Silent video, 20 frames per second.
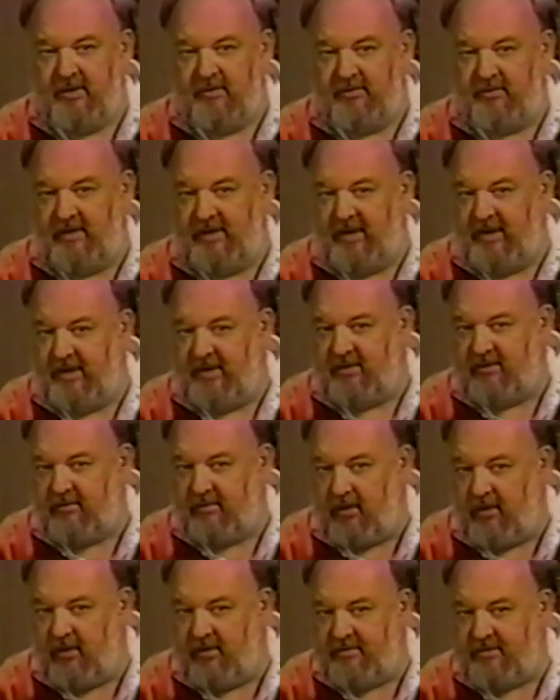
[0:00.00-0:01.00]
so that it
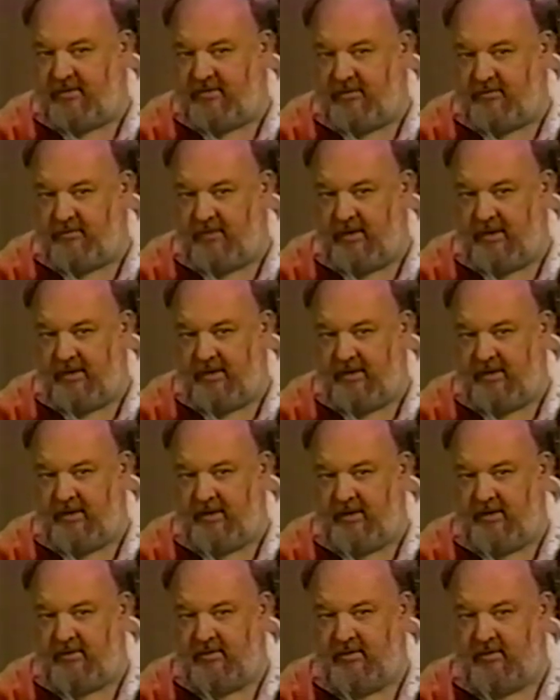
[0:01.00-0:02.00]
stalls at the trailing
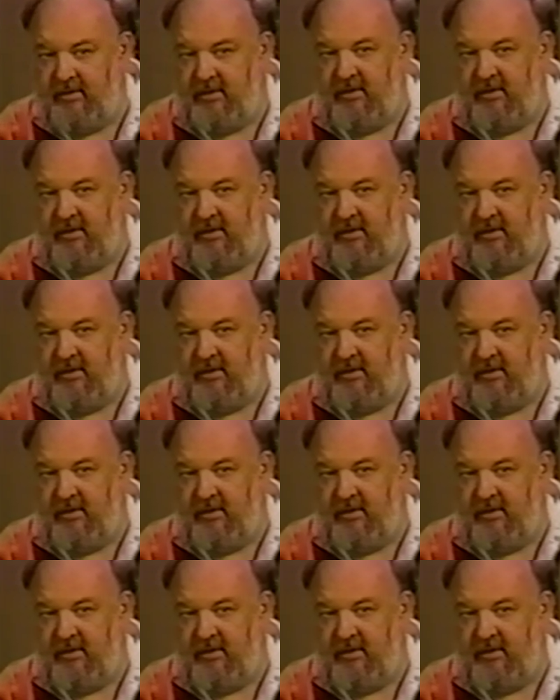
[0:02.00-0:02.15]
edge,